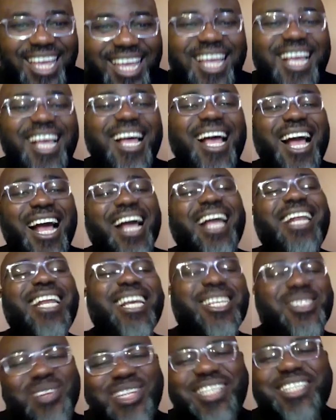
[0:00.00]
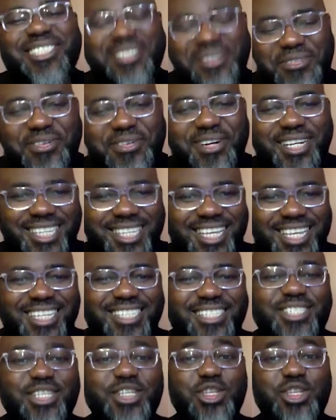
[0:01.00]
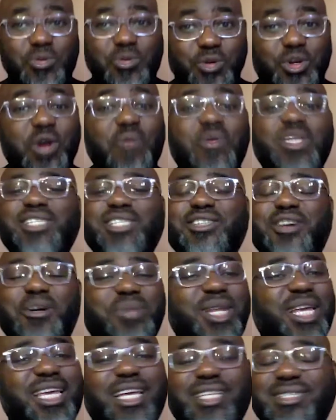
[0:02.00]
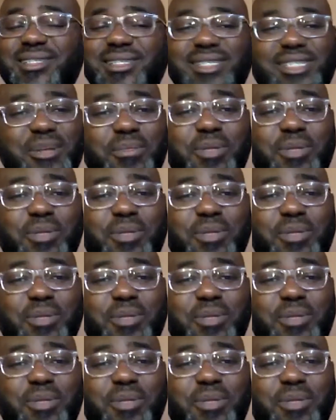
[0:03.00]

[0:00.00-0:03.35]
Okay. And that's where the difference is. You would always communicate to